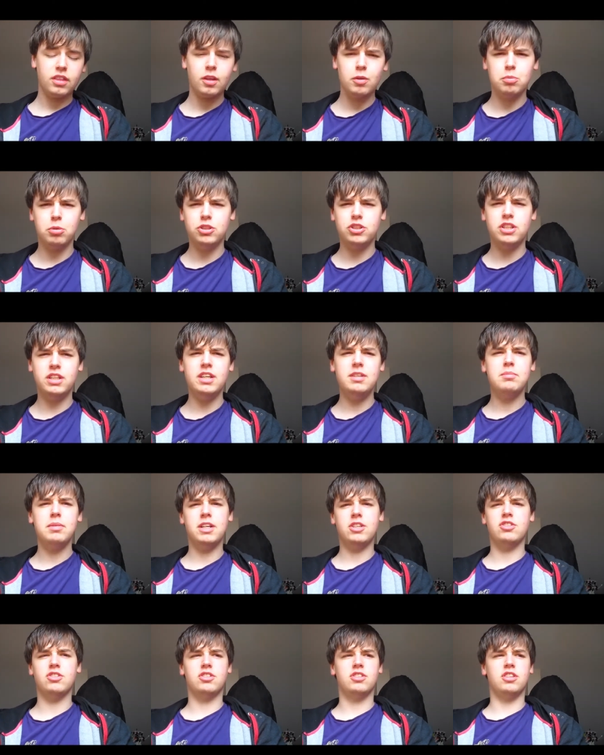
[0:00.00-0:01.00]
but she did
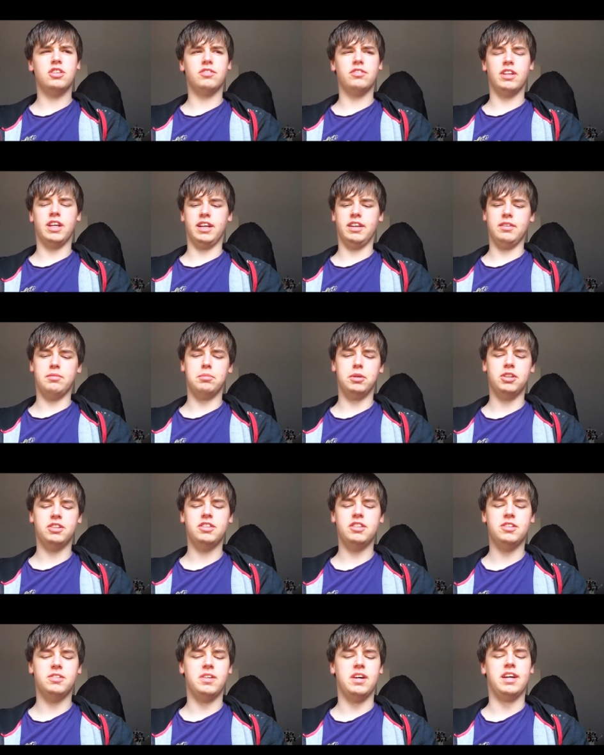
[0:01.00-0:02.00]
mention stuff like in book
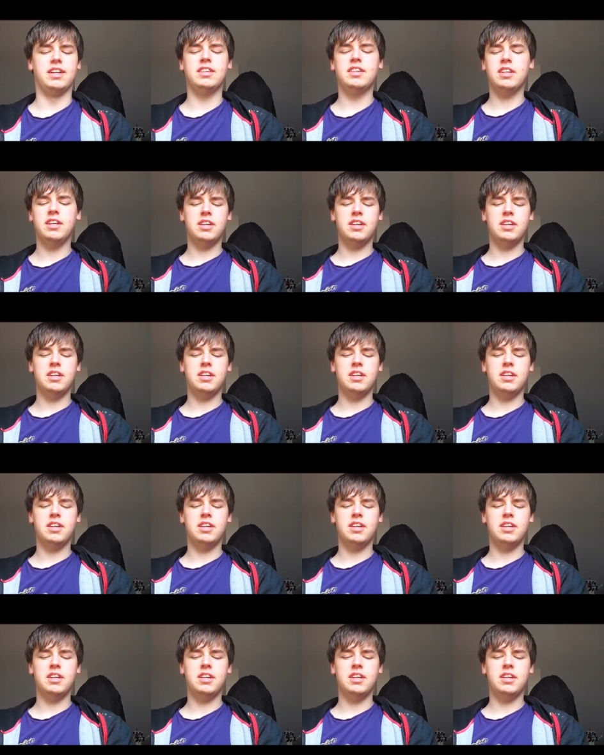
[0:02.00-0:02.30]
two that